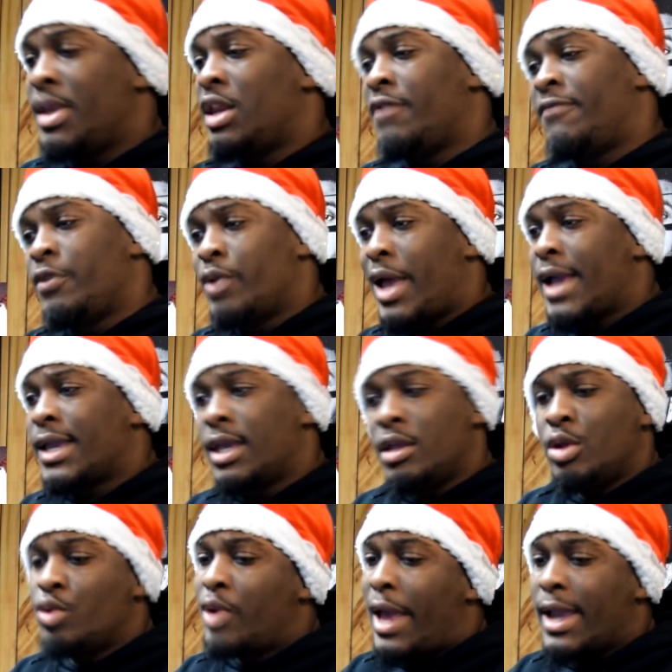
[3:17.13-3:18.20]
I mean, if you
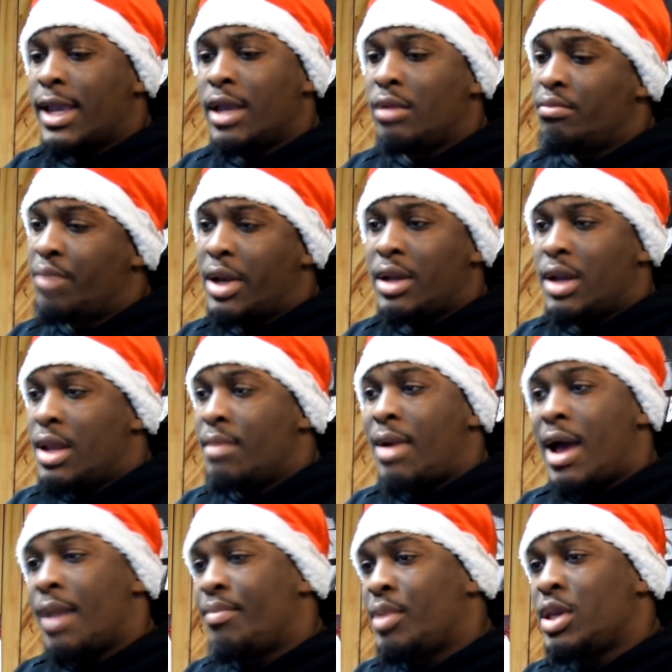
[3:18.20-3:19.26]
like it, you like it, but
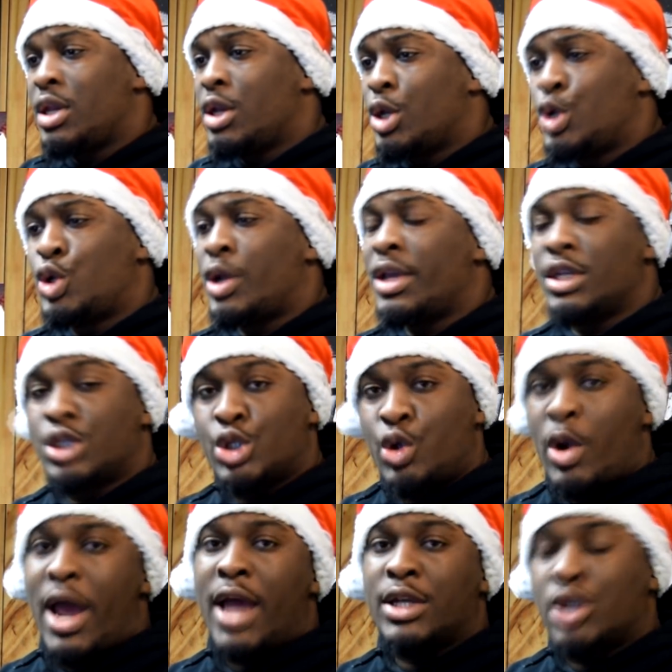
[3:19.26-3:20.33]
in my opinion, the joint
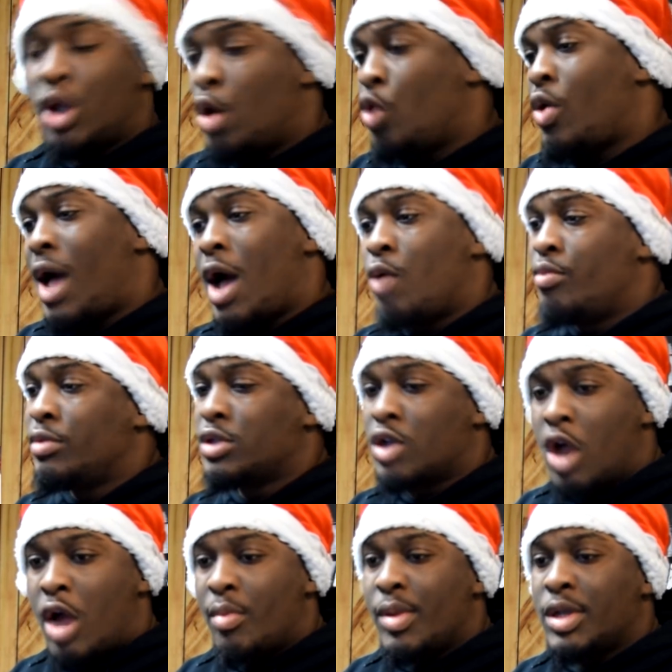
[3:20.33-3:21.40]
is trash. The whole
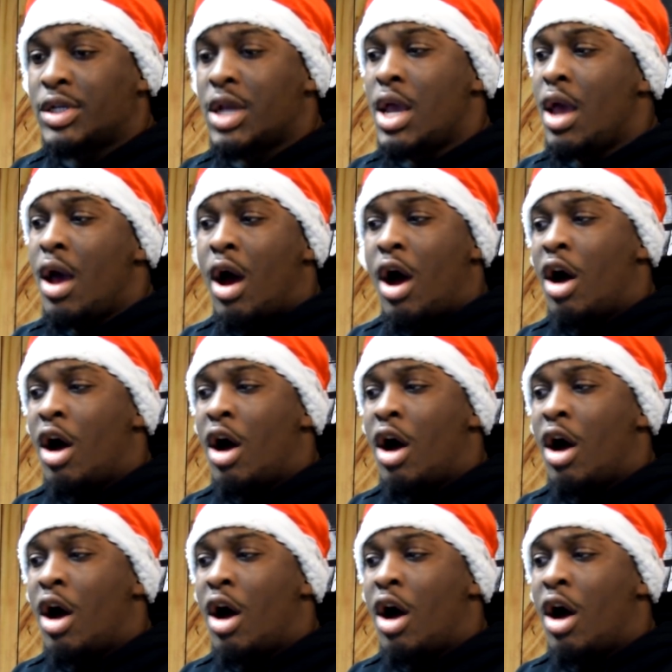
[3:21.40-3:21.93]
album is garbage.